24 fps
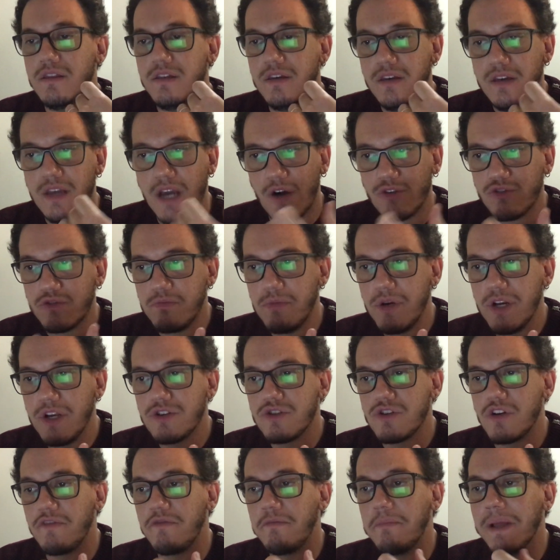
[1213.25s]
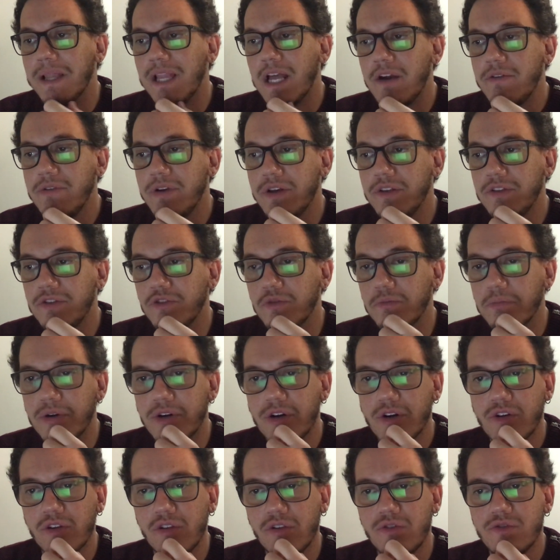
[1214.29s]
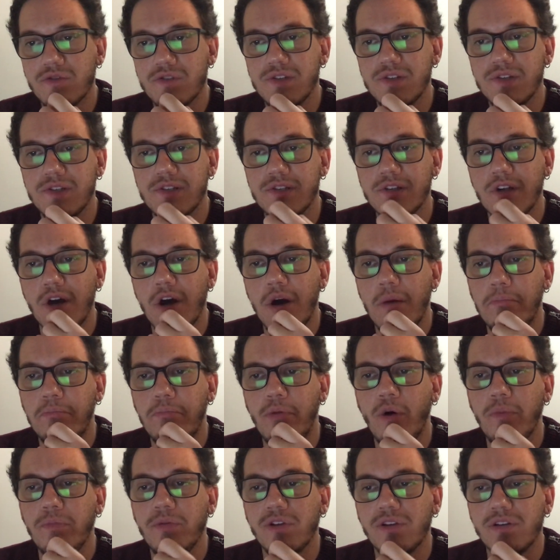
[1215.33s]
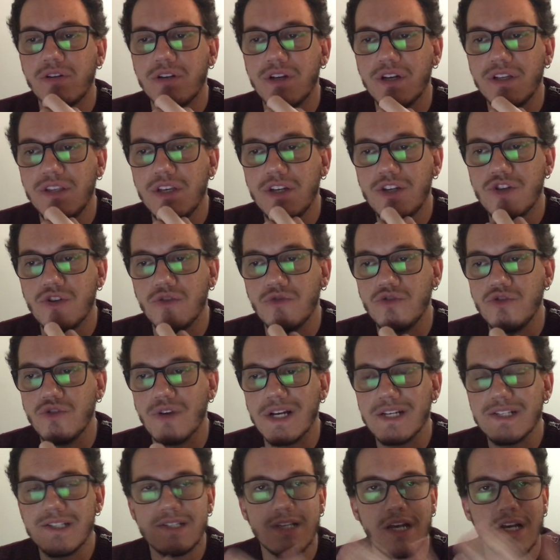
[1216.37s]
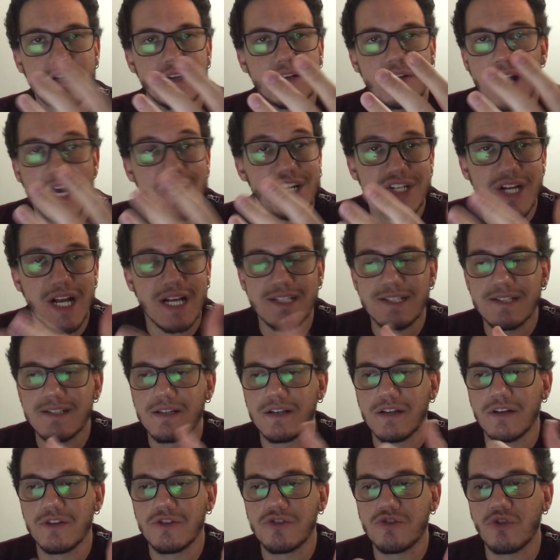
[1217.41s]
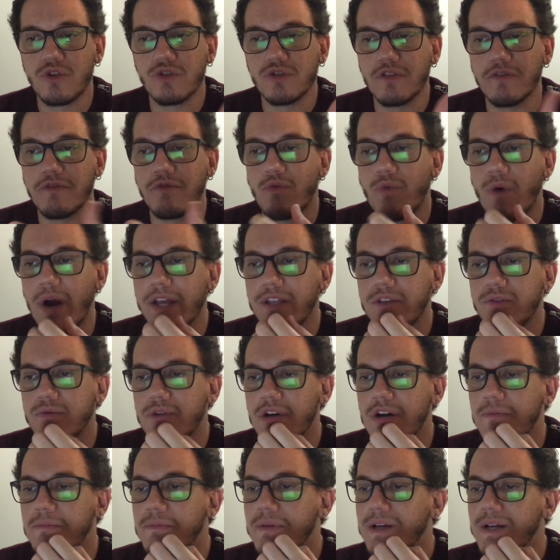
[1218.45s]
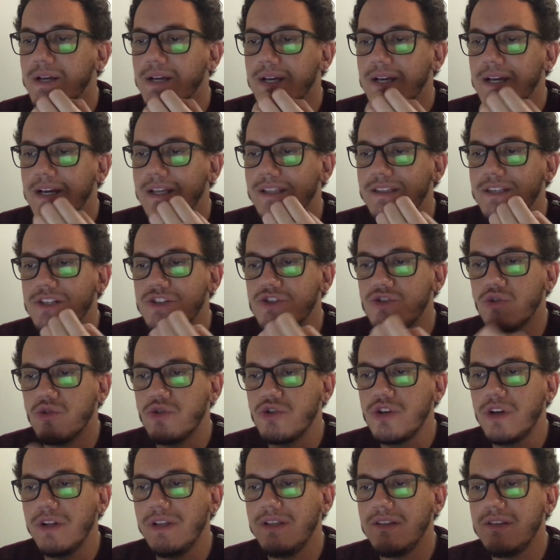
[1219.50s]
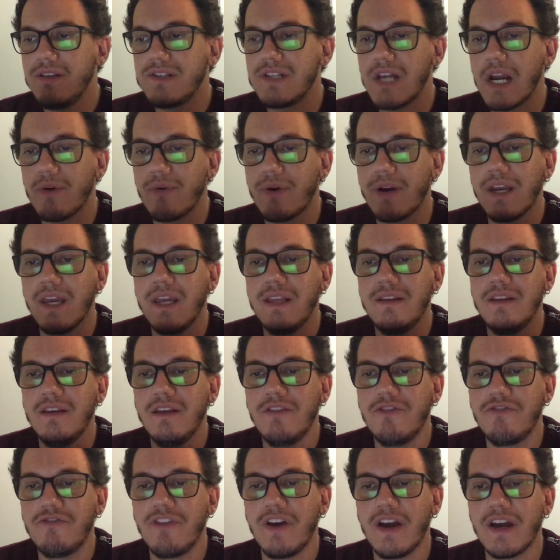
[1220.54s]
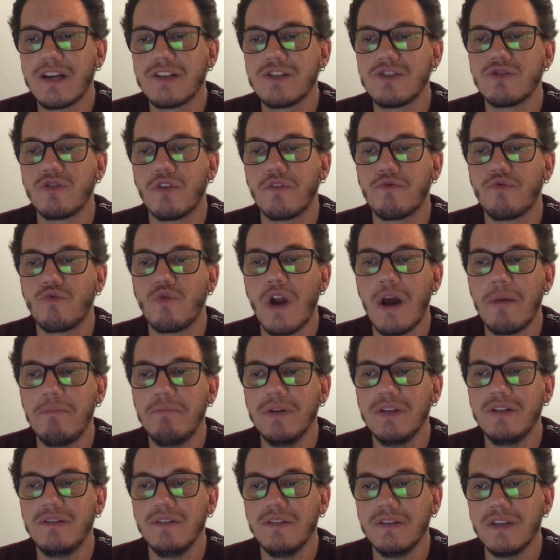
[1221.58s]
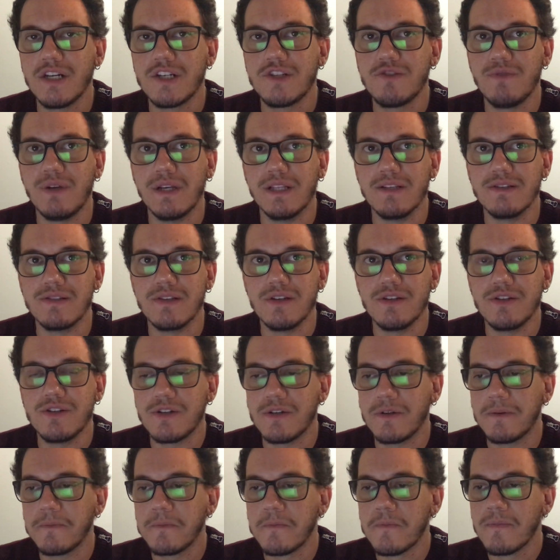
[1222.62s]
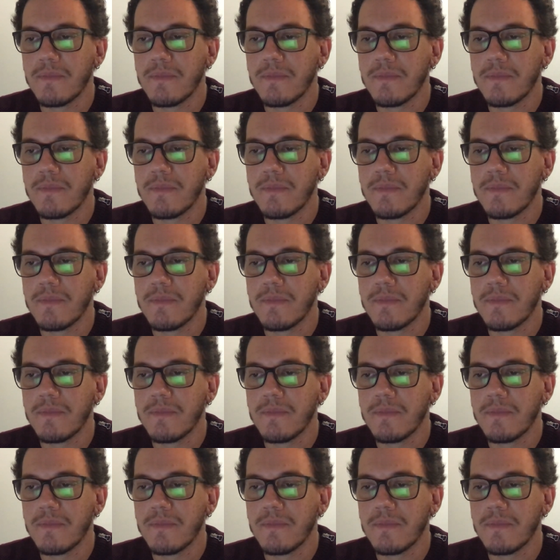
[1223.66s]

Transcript: the outbreaks of malaria and tuberculosis, popular addiction to cachaça, a sort of white rum, and the socially disaggregating effects of rapid industrialization.